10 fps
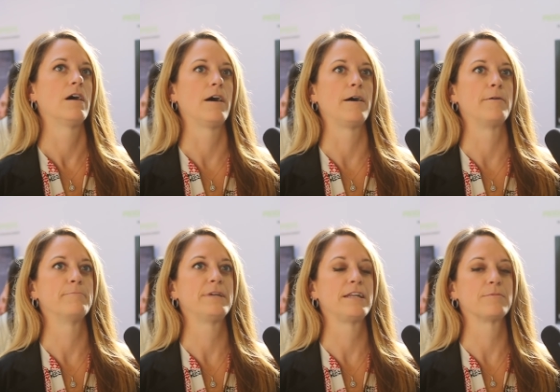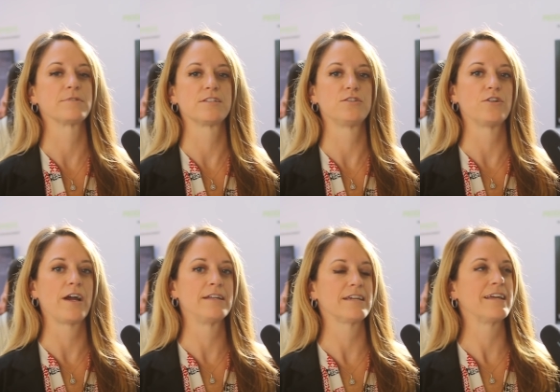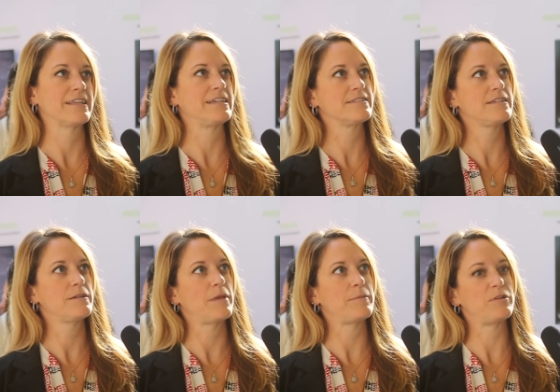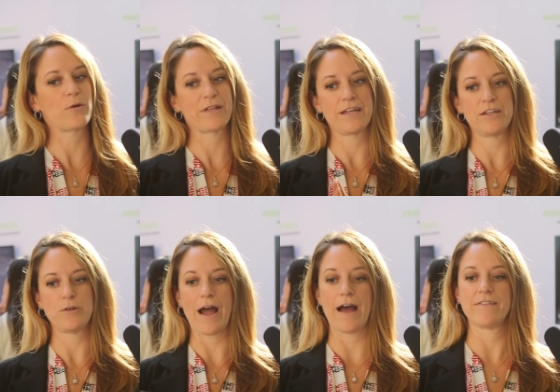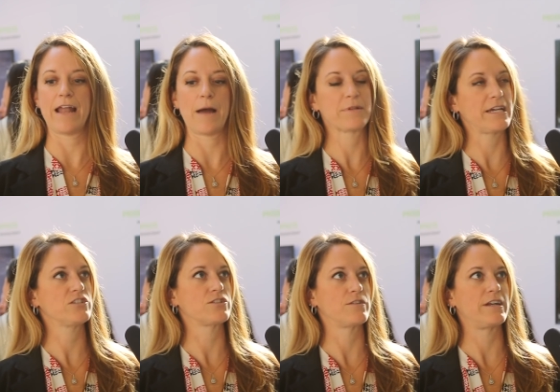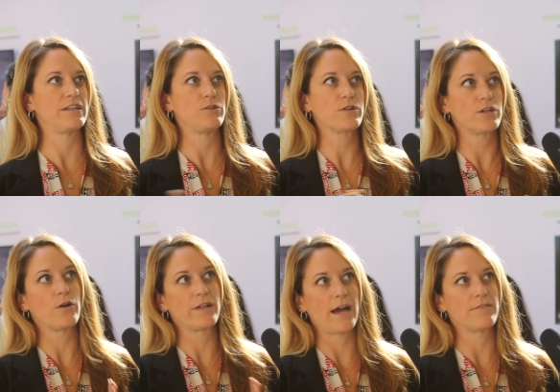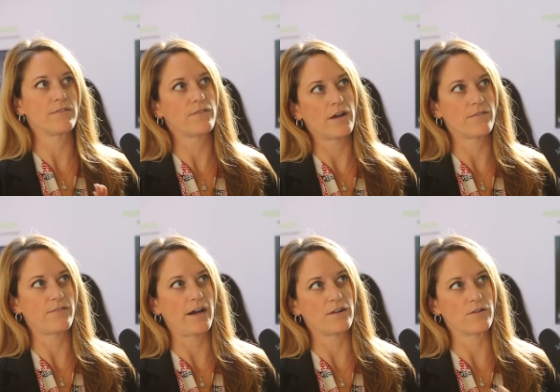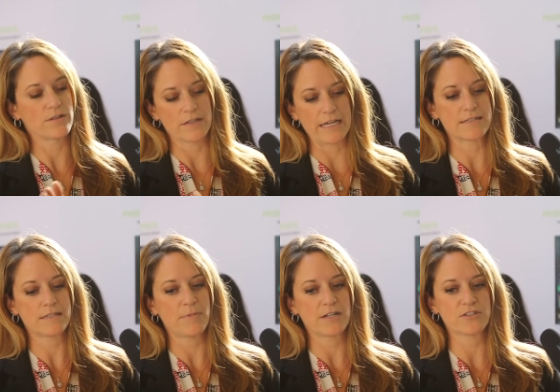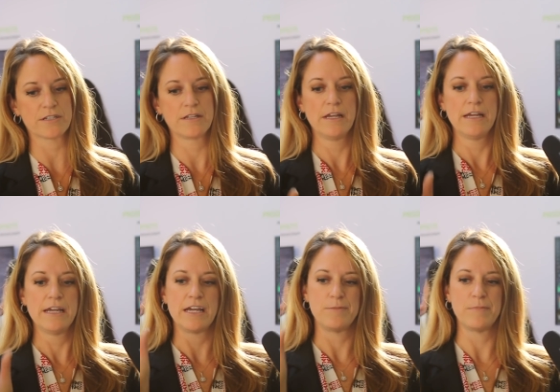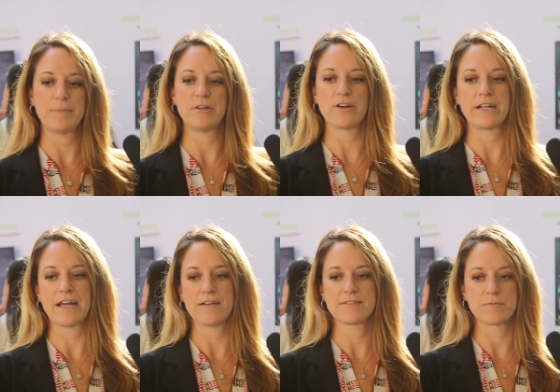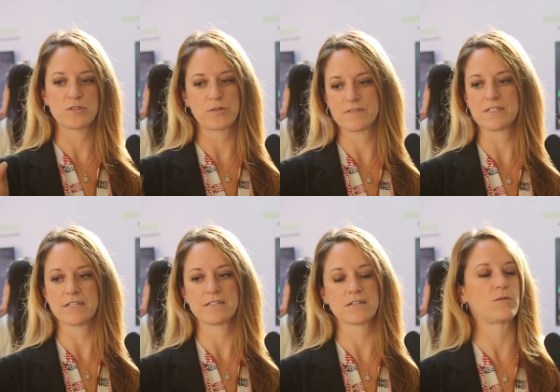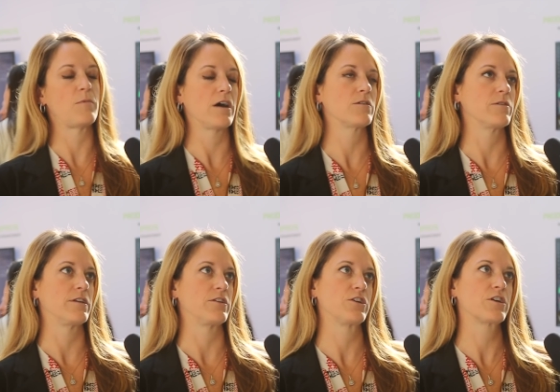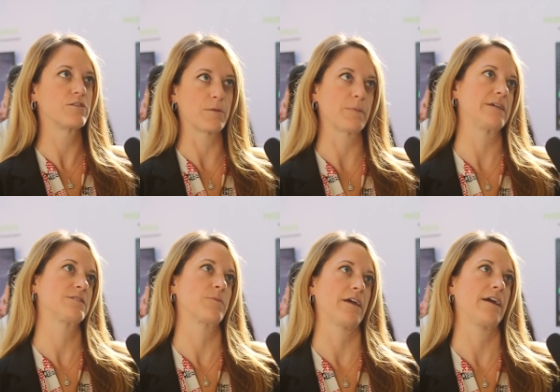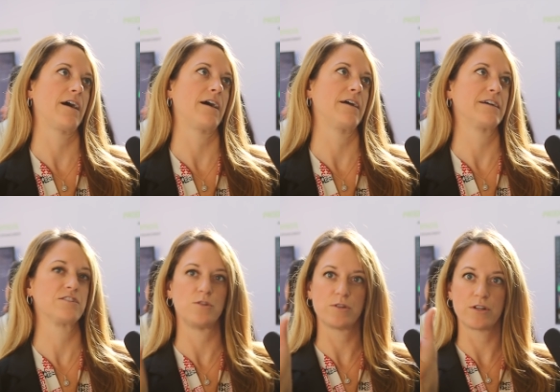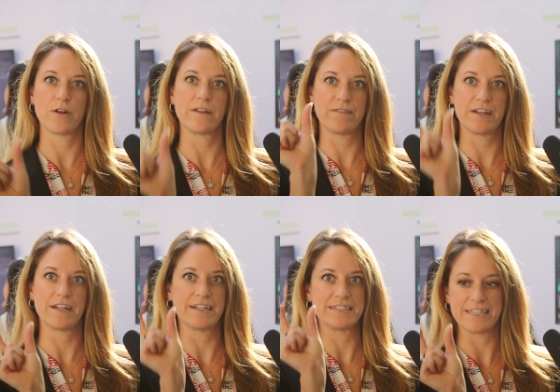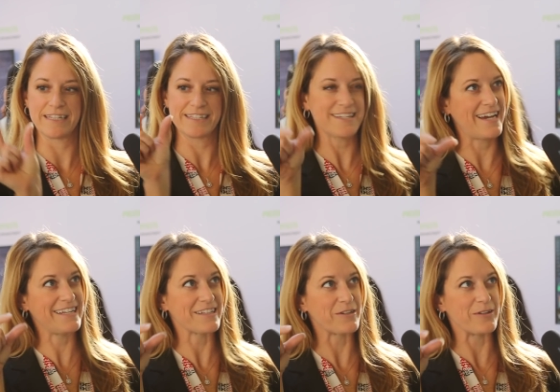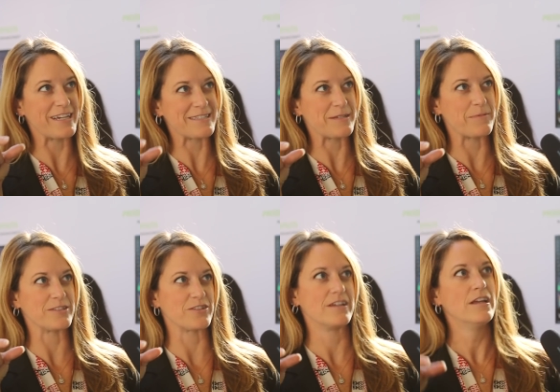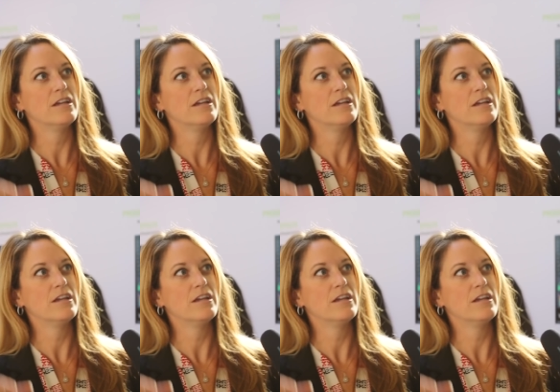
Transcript: um, being able to do your end-to-end latency and maybe you only you have an application already that you can only have a, a, final latency budget and maybe you already have some sort of statistical model in there that you're going to replace with AI and so you can only fit it into this tiny little latency budget